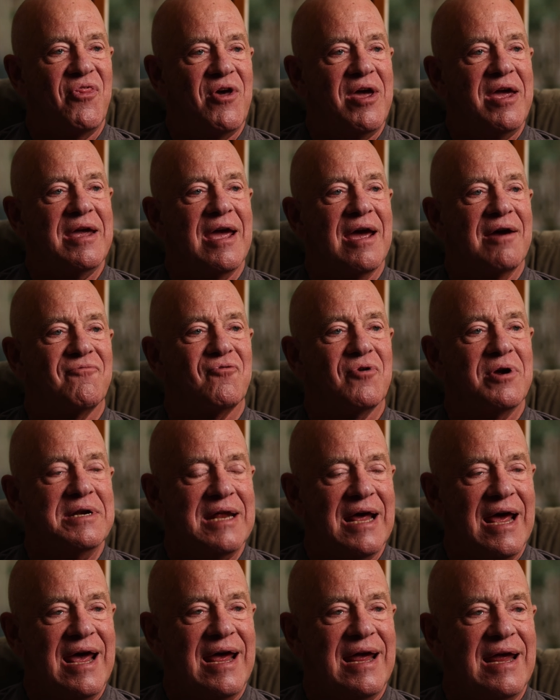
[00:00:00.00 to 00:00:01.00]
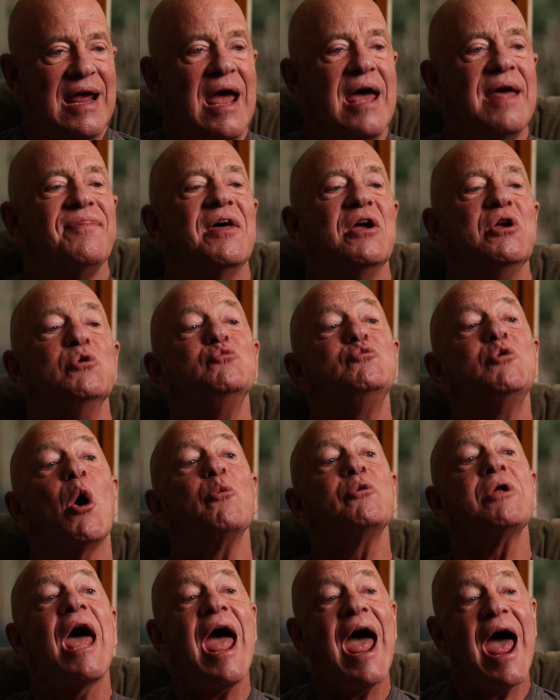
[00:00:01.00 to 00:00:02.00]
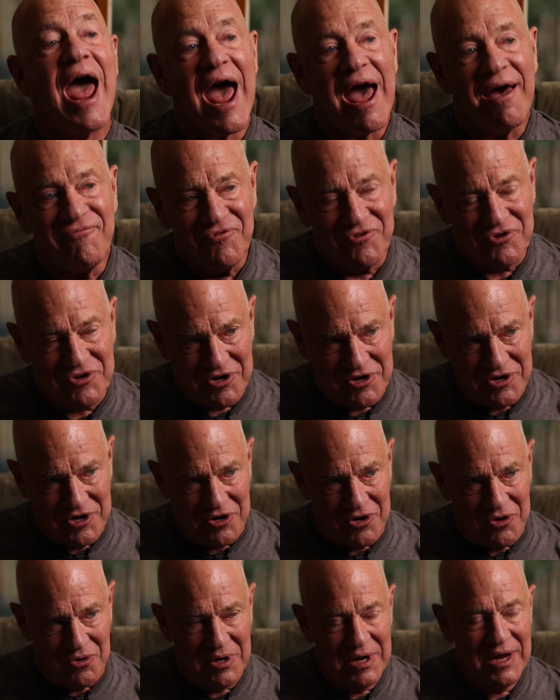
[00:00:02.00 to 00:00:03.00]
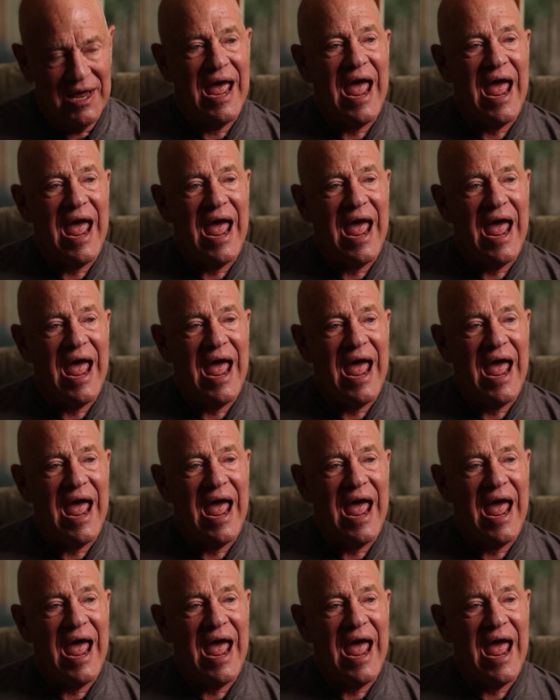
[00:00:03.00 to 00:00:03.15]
thing every day that you don't have to do.